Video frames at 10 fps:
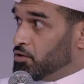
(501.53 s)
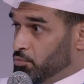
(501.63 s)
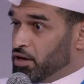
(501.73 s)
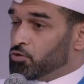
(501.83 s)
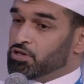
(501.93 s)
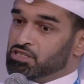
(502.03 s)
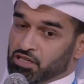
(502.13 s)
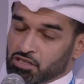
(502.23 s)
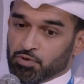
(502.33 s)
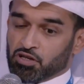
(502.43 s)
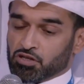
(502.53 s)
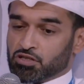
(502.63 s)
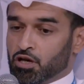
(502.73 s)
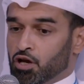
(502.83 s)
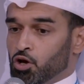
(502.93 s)
And the main reason is
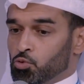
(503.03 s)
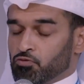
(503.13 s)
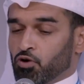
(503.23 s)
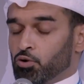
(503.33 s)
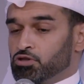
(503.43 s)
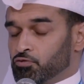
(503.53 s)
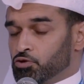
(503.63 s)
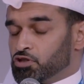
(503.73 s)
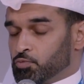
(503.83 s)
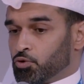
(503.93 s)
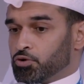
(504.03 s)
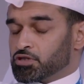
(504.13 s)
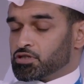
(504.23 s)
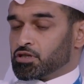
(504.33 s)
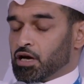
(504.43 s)
because we've always viewed
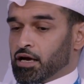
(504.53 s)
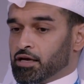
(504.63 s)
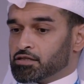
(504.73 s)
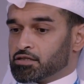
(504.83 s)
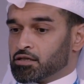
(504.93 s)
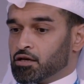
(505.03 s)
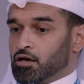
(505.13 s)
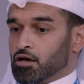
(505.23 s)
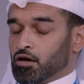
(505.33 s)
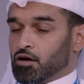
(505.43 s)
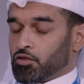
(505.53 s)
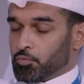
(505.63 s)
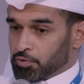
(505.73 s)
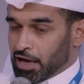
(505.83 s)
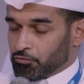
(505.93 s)
sports as the
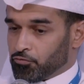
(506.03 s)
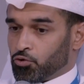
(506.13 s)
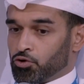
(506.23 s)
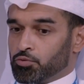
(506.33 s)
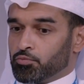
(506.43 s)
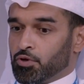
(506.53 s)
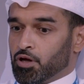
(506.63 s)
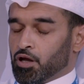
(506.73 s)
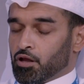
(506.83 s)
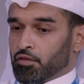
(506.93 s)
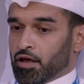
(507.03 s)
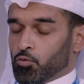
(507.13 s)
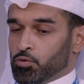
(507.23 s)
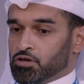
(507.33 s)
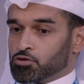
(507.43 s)
platform
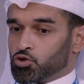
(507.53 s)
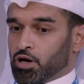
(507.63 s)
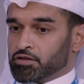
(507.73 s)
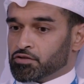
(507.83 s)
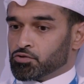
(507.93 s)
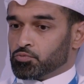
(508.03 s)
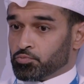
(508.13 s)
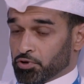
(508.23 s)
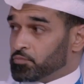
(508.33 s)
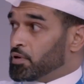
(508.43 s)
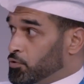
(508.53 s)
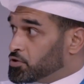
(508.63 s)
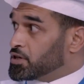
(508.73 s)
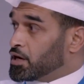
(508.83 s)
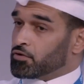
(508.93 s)
that we can try to bring people
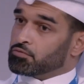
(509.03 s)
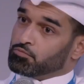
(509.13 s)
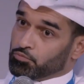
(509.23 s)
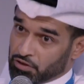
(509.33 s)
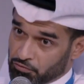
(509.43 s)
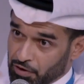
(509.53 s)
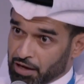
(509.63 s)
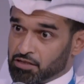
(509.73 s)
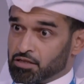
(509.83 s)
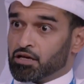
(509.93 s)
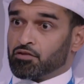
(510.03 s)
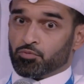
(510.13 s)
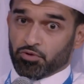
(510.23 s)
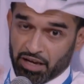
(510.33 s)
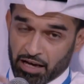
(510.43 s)
together, bring fans together,
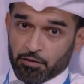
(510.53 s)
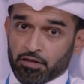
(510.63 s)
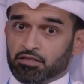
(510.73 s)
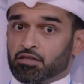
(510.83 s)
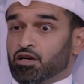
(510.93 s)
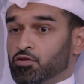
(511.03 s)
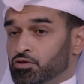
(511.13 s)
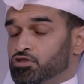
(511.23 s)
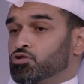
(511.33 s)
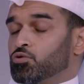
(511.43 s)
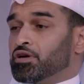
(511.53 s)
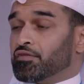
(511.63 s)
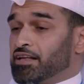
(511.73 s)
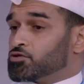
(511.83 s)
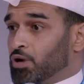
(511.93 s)
bring athletes together, and so on.
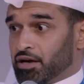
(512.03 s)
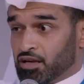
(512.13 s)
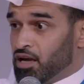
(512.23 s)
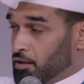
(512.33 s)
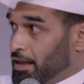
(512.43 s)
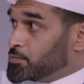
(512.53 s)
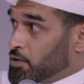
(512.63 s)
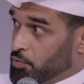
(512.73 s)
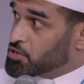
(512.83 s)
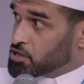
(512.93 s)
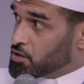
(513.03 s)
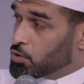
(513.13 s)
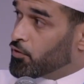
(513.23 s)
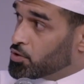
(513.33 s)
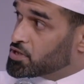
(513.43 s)
And that's been the position that
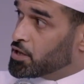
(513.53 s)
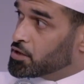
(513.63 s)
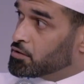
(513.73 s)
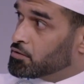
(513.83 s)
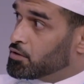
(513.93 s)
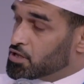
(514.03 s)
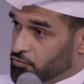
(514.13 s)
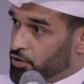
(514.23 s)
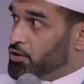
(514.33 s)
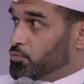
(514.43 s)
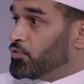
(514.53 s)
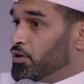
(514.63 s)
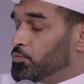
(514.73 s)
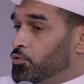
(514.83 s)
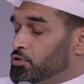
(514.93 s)
we've always taken. It's very,
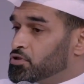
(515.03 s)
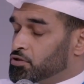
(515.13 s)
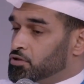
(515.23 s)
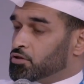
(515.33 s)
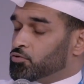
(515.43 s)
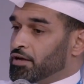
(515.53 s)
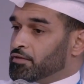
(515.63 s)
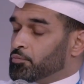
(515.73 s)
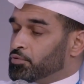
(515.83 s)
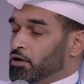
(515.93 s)
very important to create that